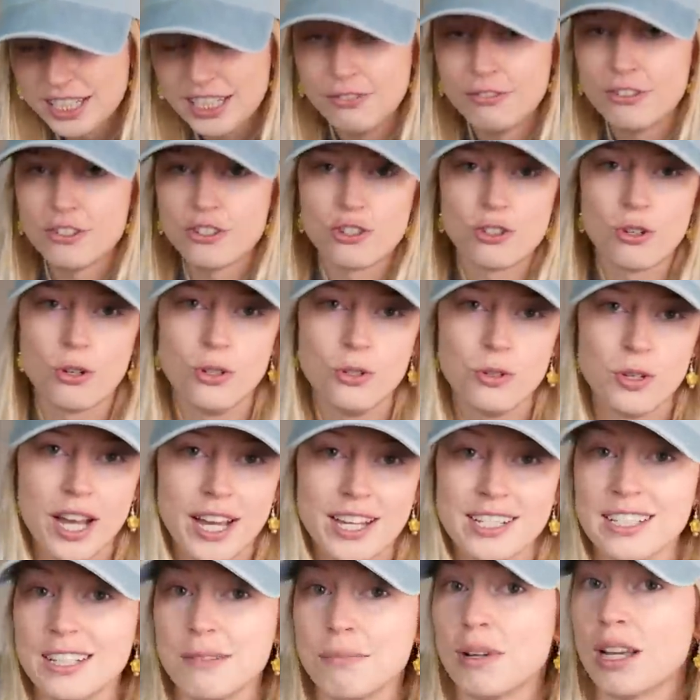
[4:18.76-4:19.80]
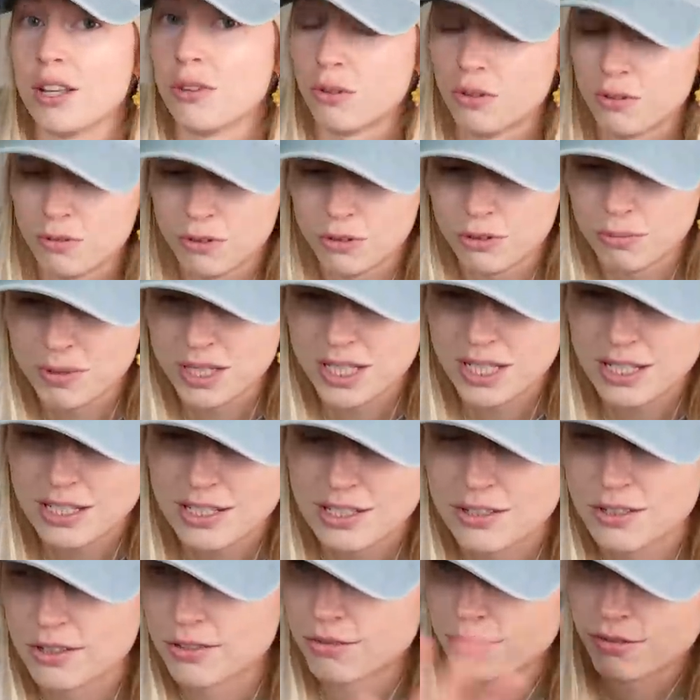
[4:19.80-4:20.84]
even show you guys in my thrift with
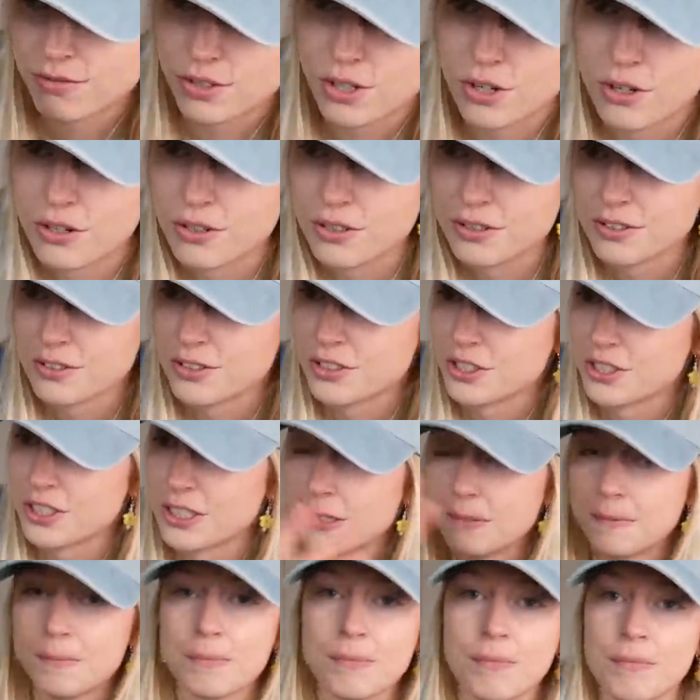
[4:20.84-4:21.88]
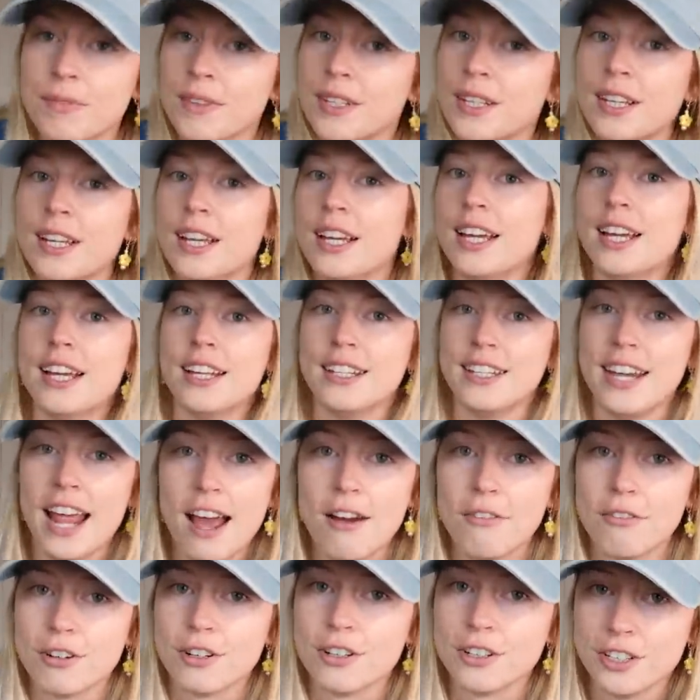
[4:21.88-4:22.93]
me's, thrift hauls, just
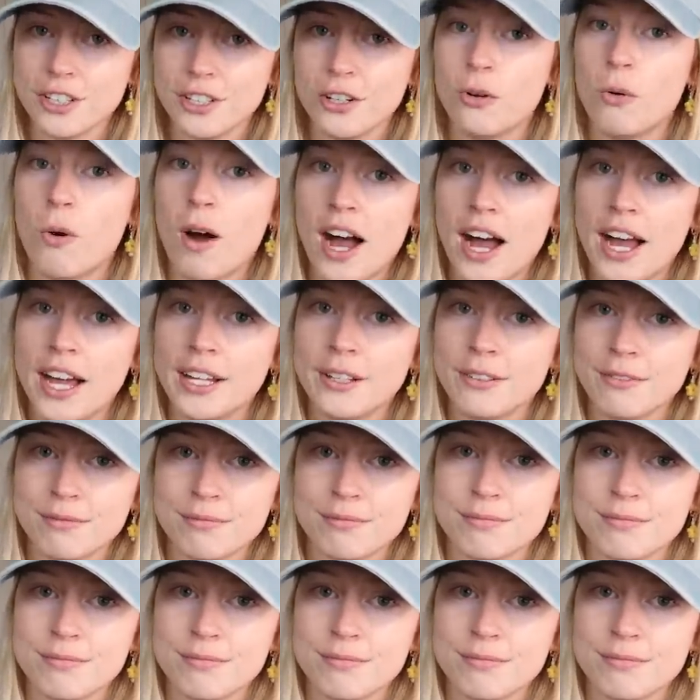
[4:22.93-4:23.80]
never. You know why?